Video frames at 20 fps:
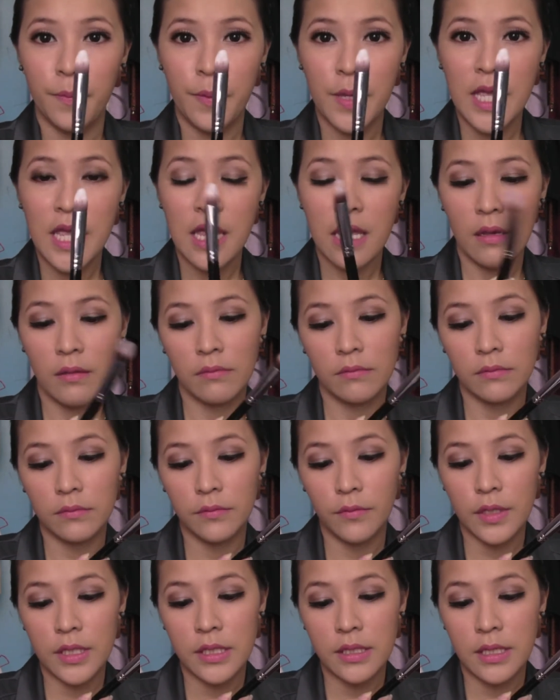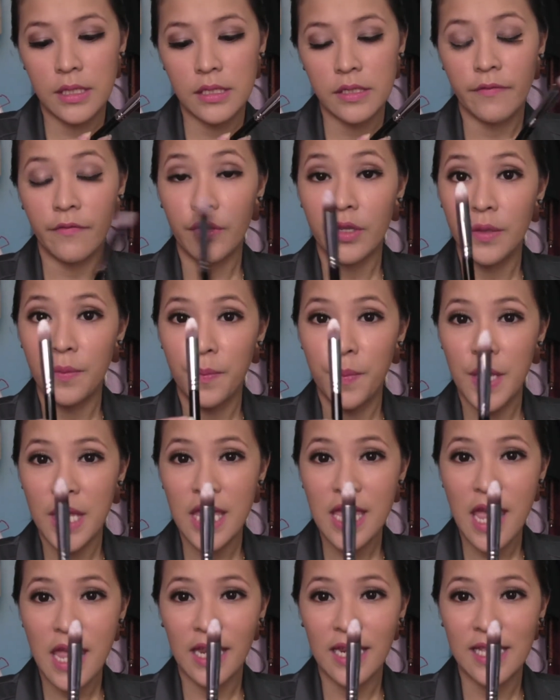
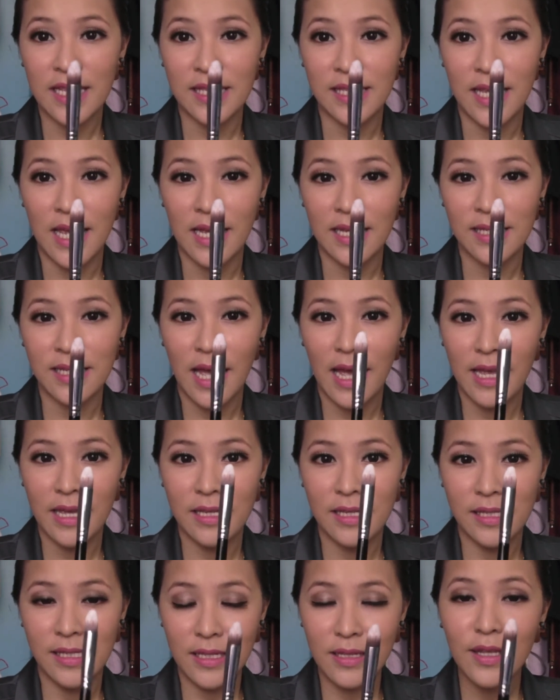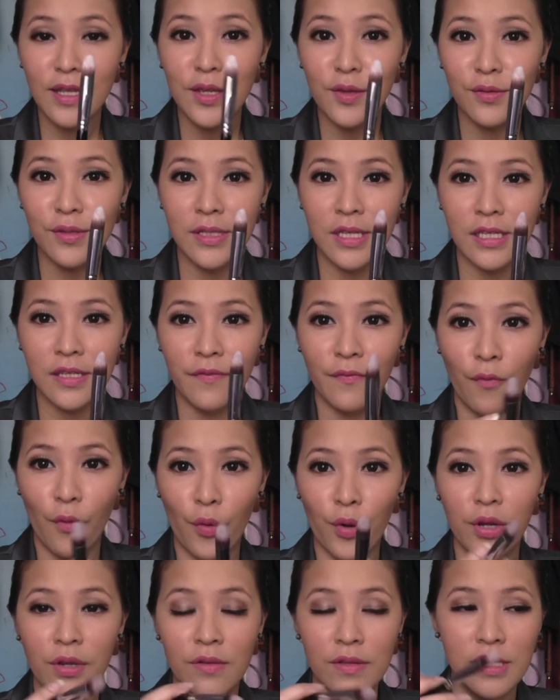P86, I still use this
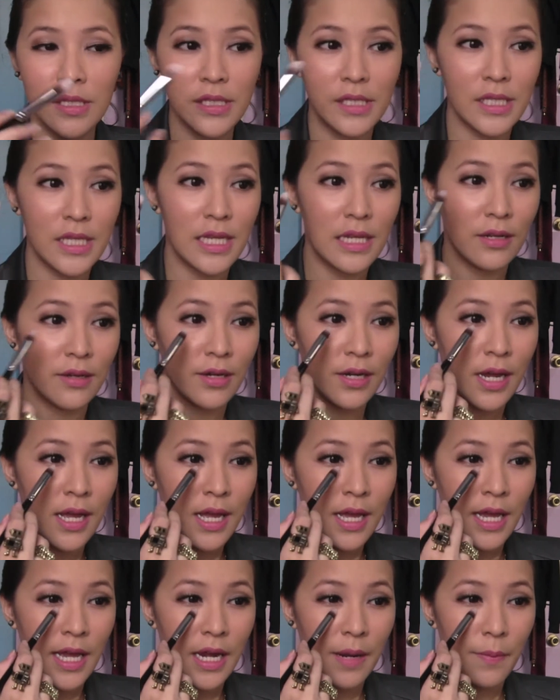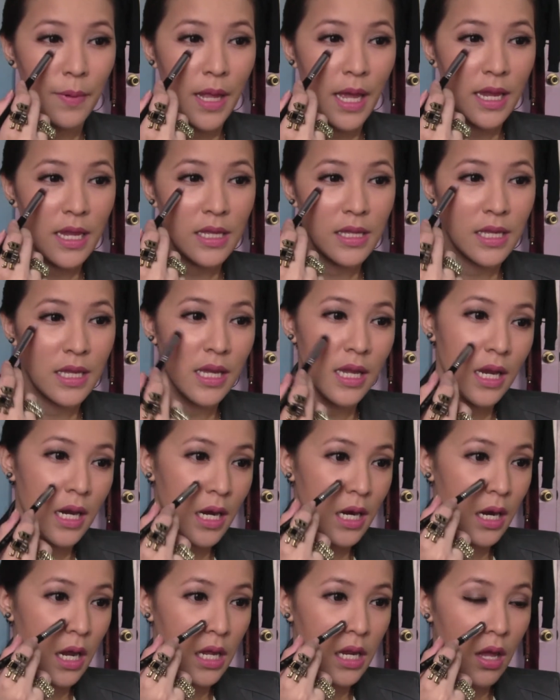for concealer and apply it
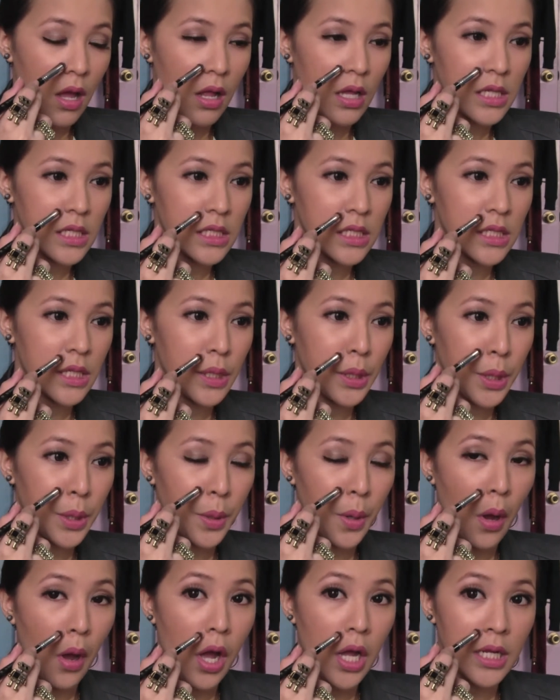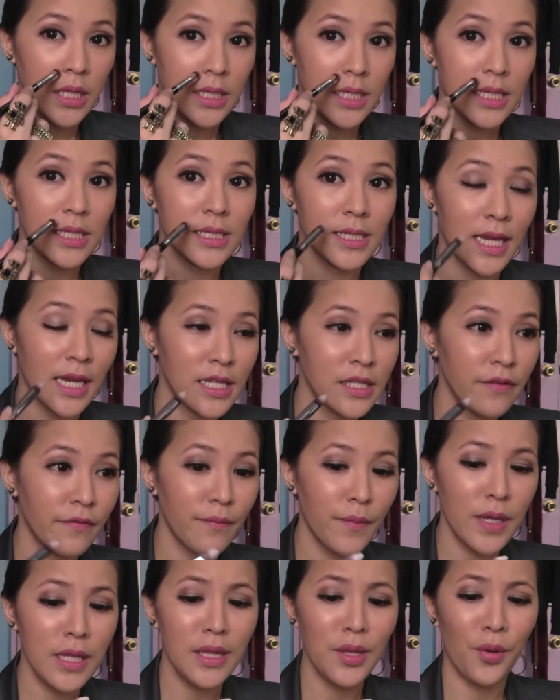here and also on this side
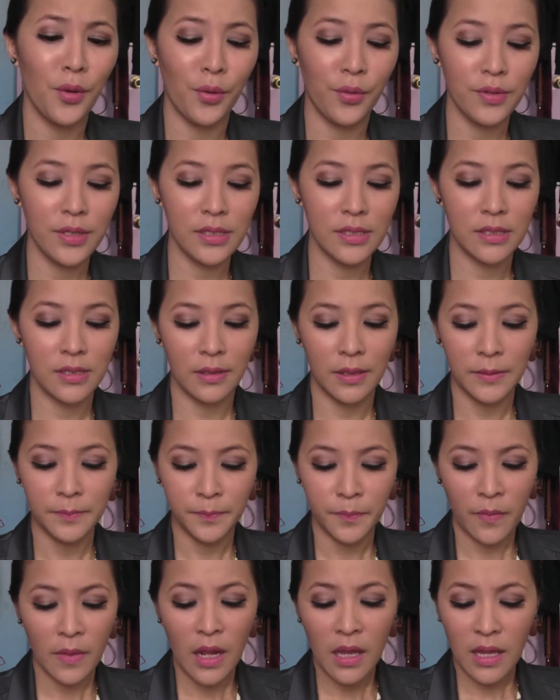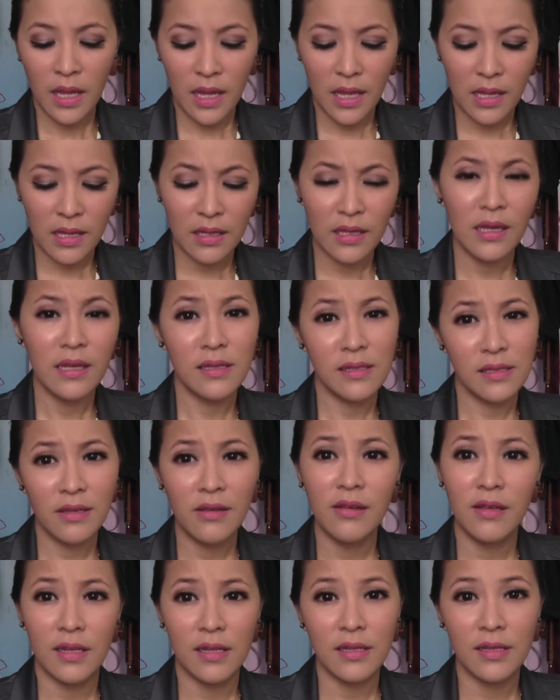of my nose, and it's
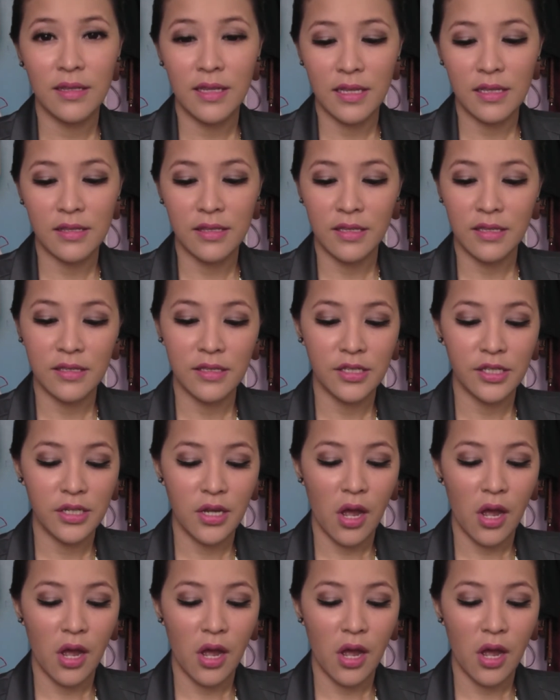good, it does the